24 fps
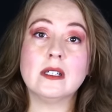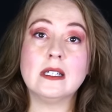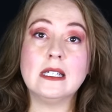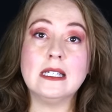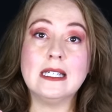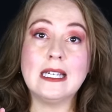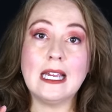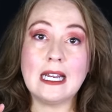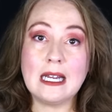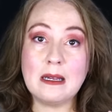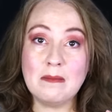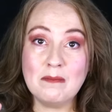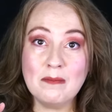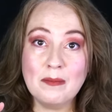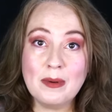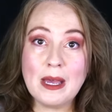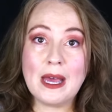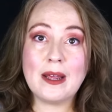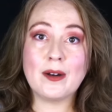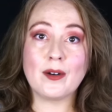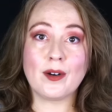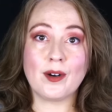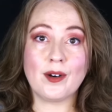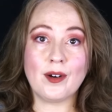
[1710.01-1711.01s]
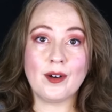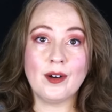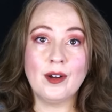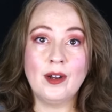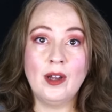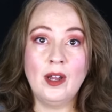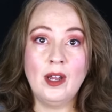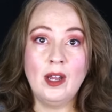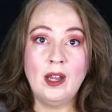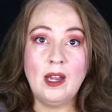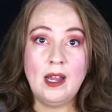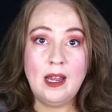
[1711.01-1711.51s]
getting better
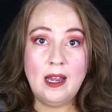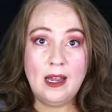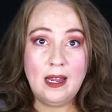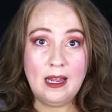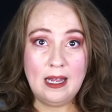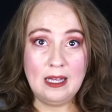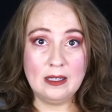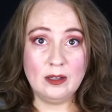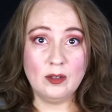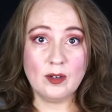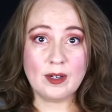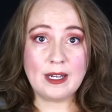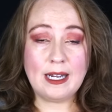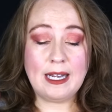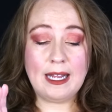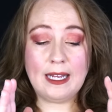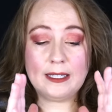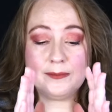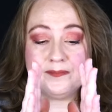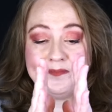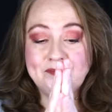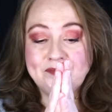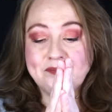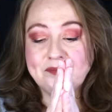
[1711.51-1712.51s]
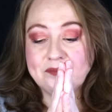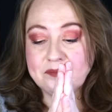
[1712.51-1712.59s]
at looking at.